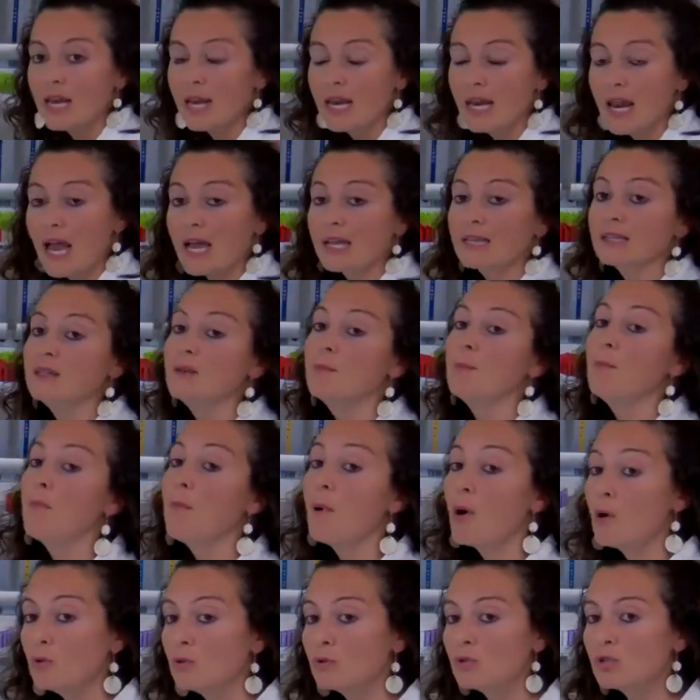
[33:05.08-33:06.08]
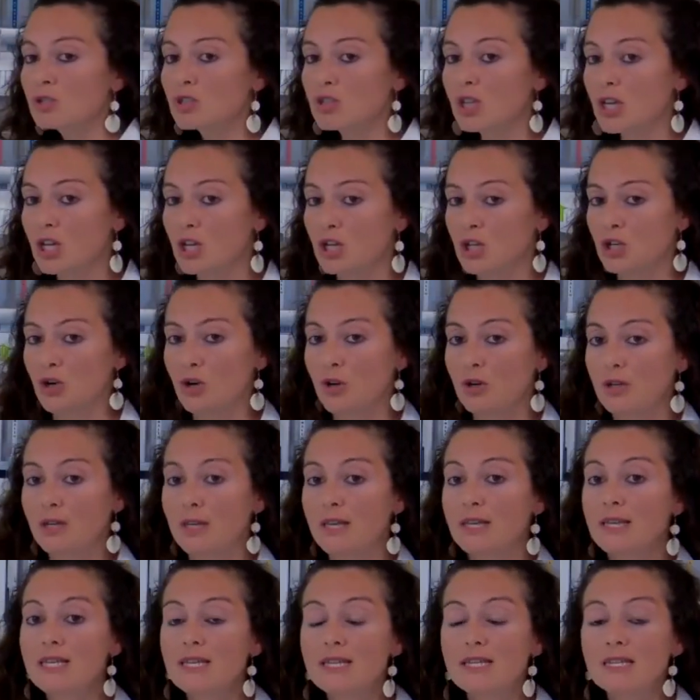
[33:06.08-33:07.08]
like the bone station,
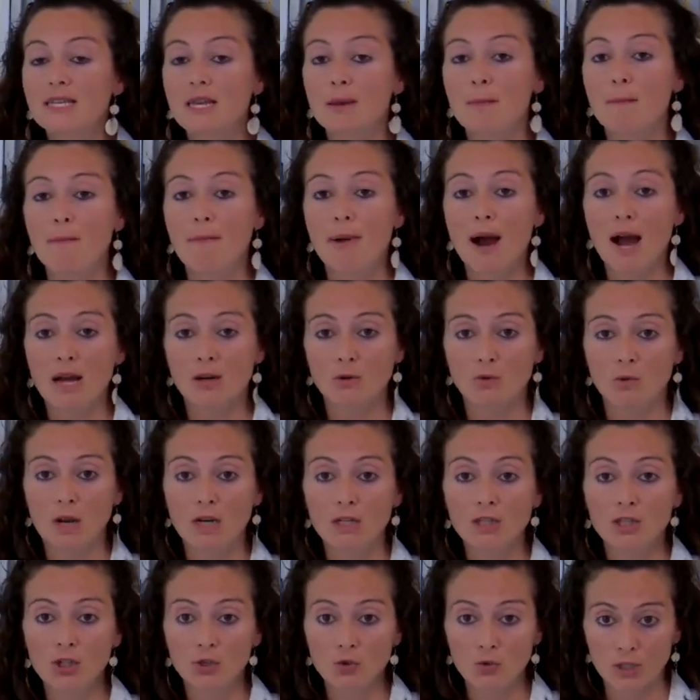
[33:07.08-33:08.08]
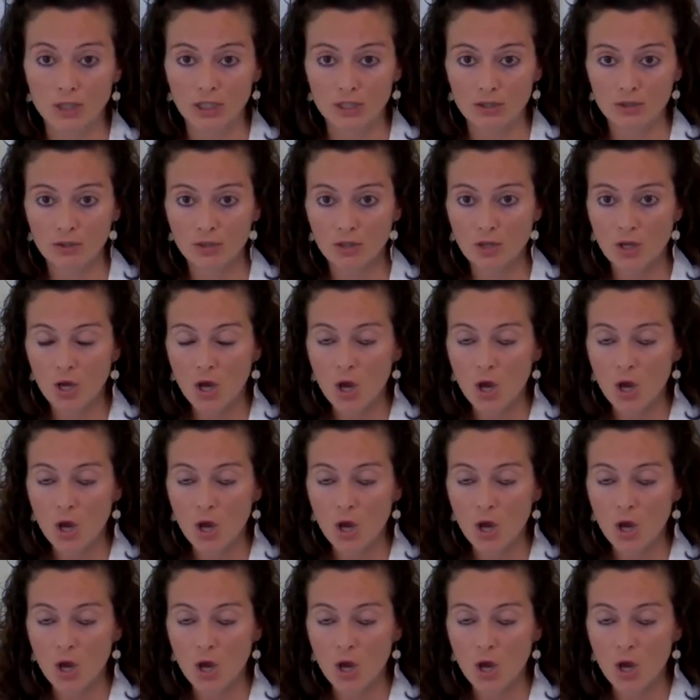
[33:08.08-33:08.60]
is a manual unit.